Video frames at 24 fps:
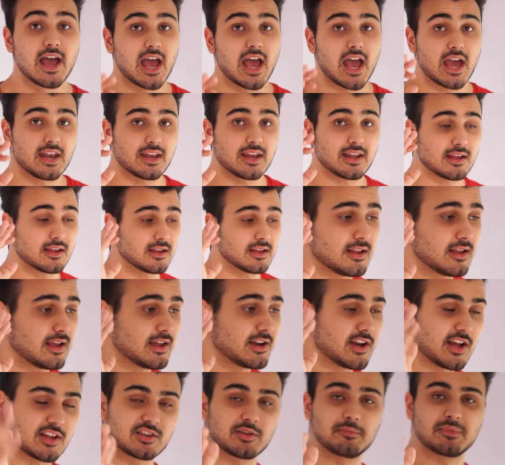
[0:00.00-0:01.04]
And
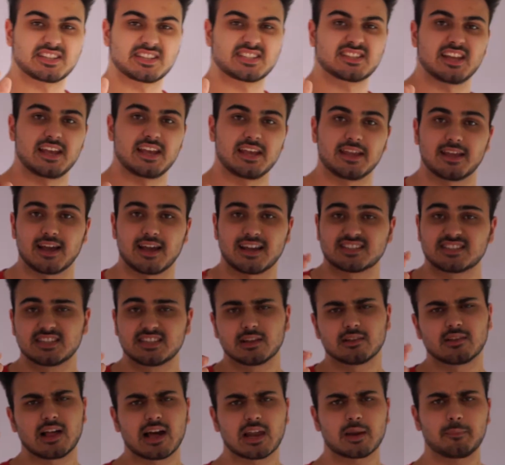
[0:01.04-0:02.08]
another mistake, I see
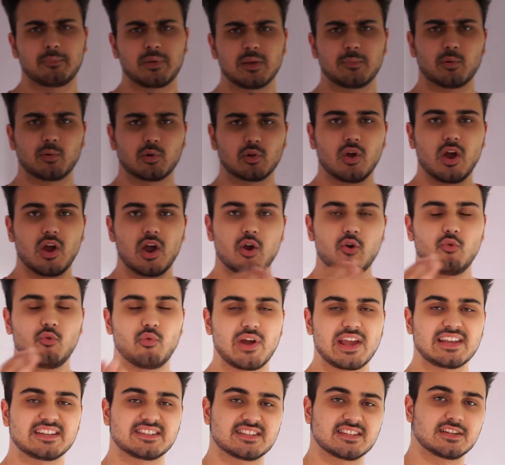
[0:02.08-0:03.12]
a lot of people
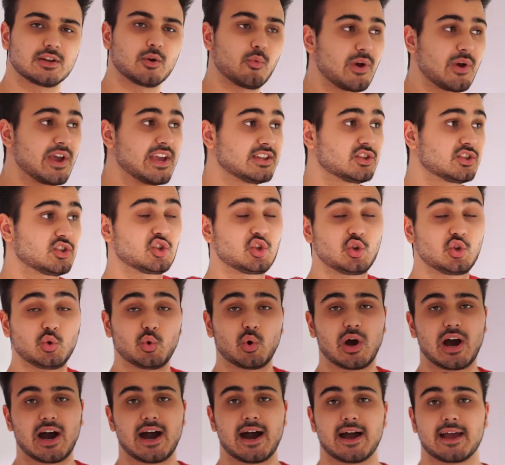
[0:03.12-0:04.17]
raising the weight
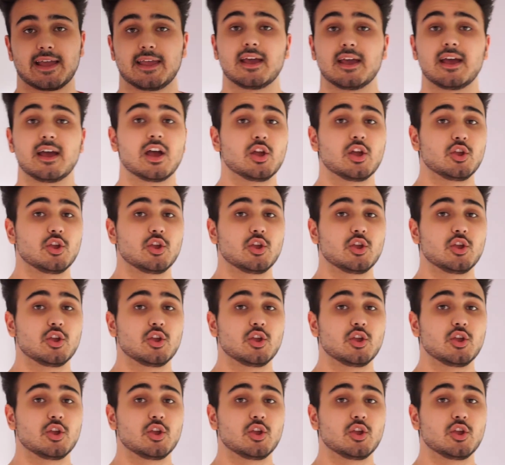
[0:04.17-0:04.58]
too high.